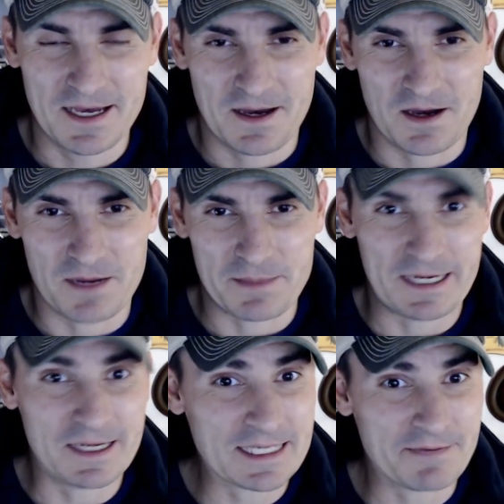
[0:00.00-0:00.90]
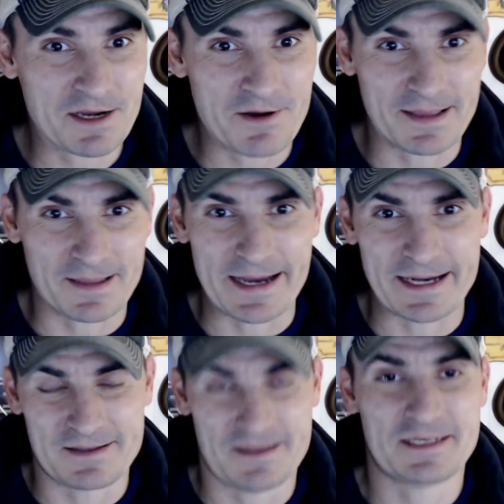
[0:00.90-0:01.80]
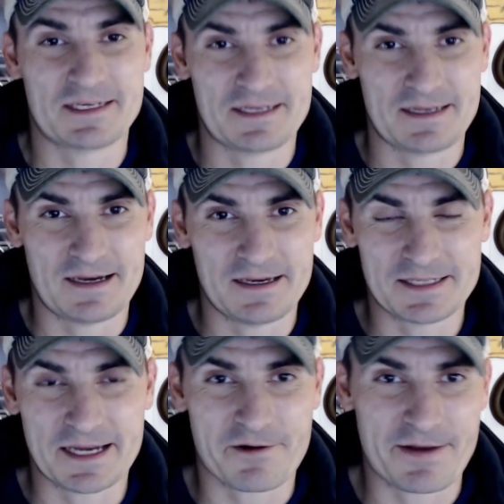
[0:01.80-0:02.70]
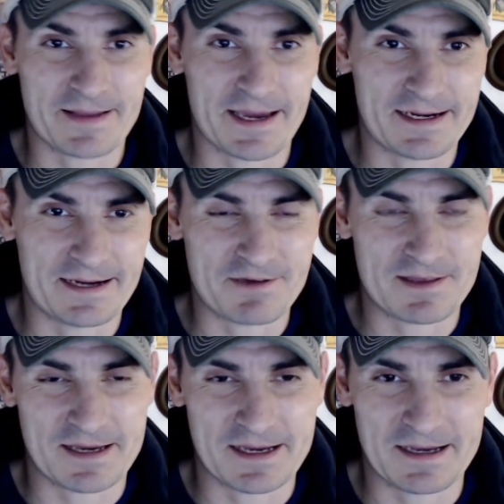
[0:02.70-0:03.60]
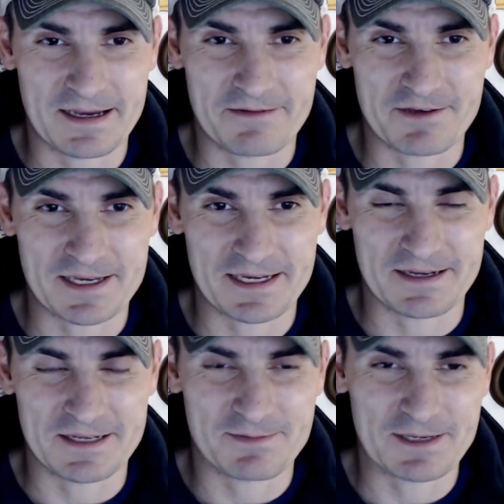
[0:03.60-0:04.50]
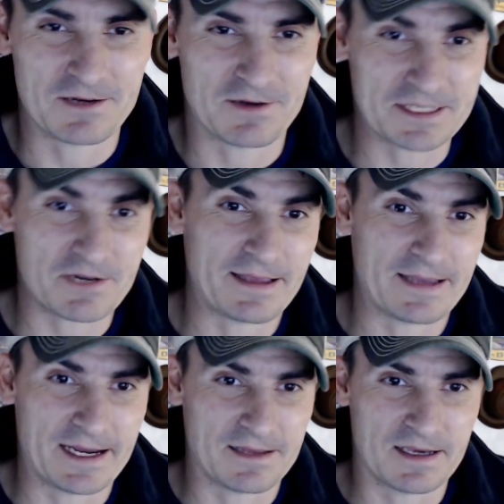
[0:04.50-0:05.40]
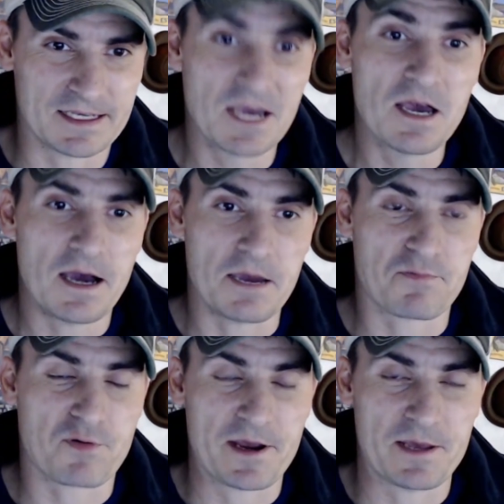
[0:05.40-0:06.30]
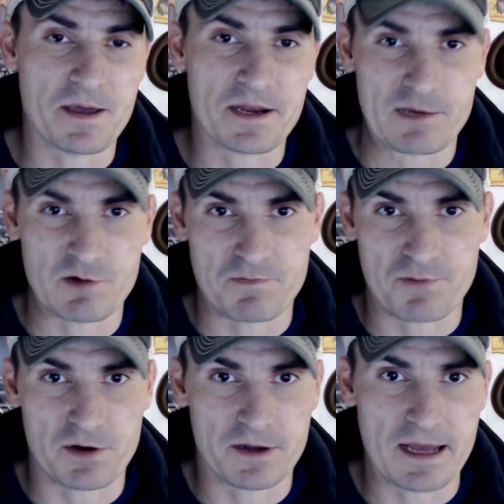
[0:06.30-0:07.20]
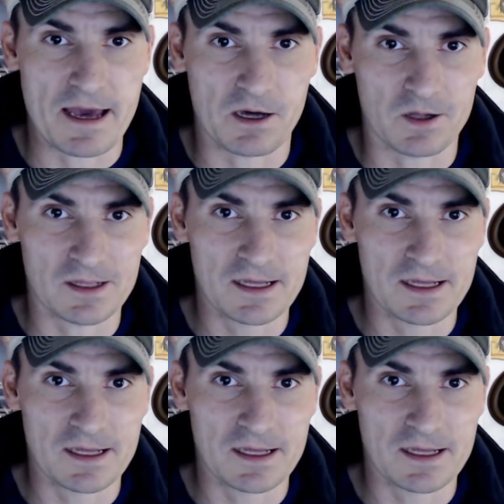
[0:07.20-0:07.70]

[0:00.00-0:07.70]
And he does have the great line in this. He's got a great line in everything he does. But, his great line in this, I prayed that he would burn in hell.